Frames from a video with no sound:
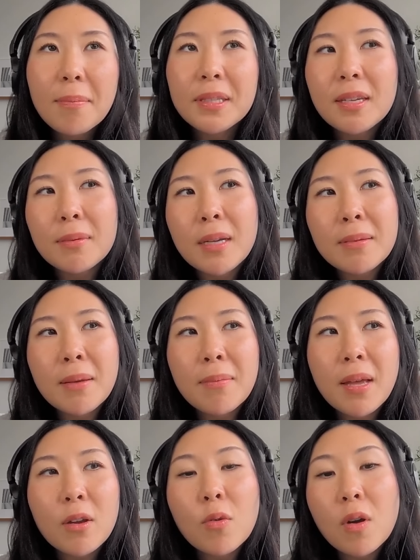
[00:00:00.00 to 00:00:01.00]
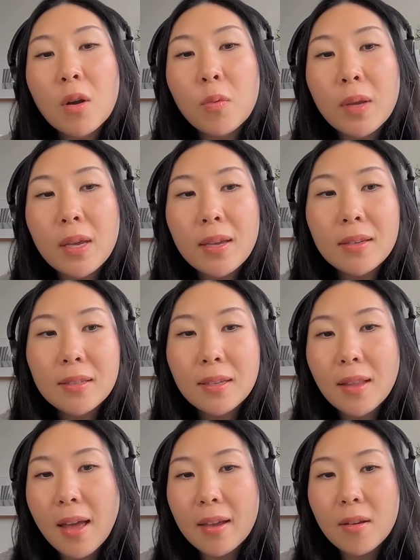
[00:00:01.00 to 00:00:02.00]
But sometimes I'm like, who are we to
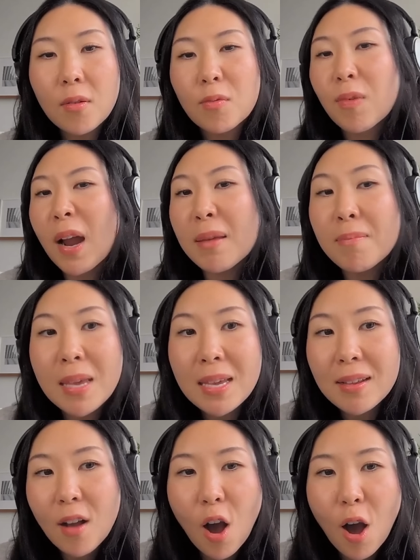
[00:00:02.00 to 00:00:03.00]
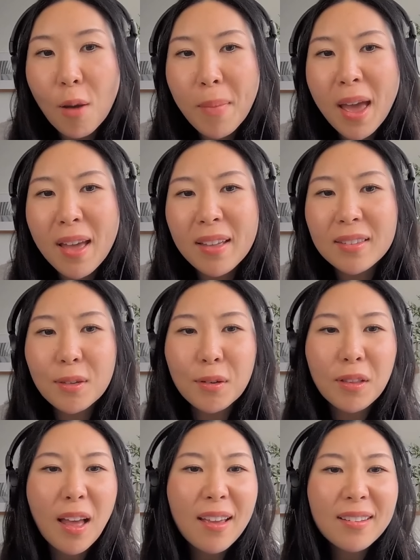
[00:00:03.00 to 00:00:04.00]
like write mean comments
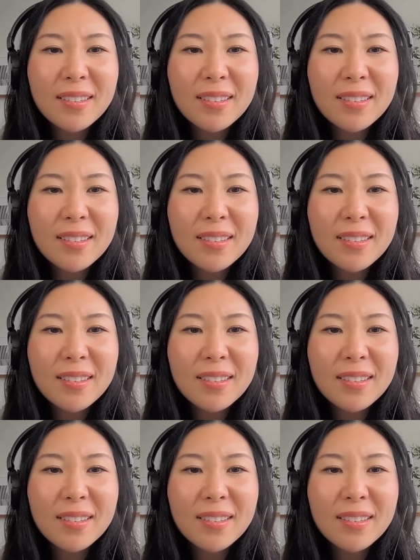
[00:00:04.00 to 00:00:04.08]
or like